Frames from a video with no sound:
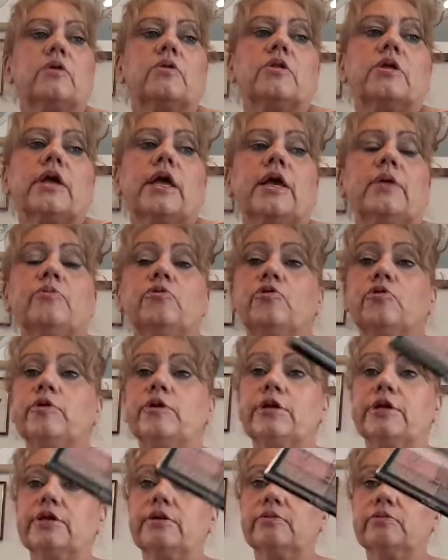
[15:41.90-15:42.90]
The
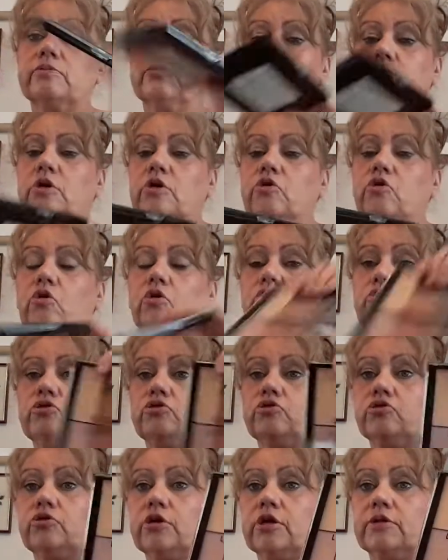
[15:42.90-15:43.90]
MUA, is it a
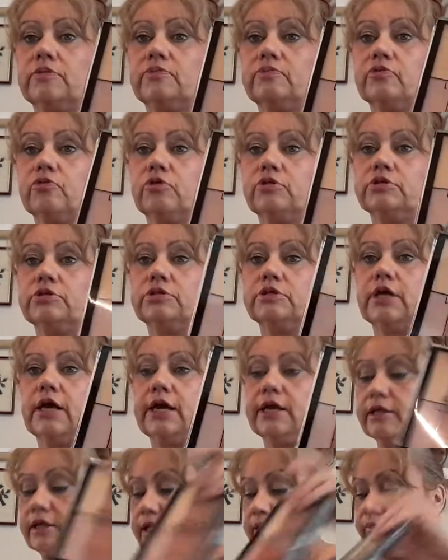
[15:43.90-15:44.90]
contour, bronze and
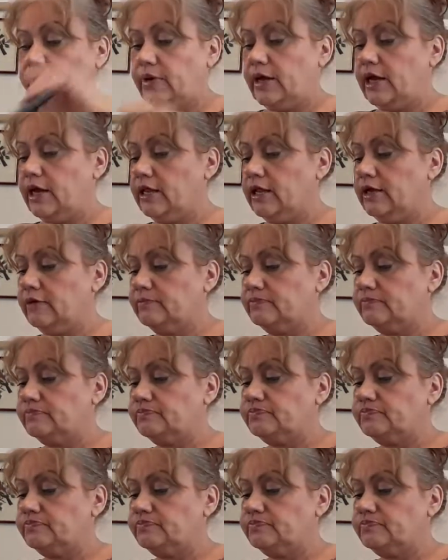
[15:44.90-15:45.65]
highlight palette.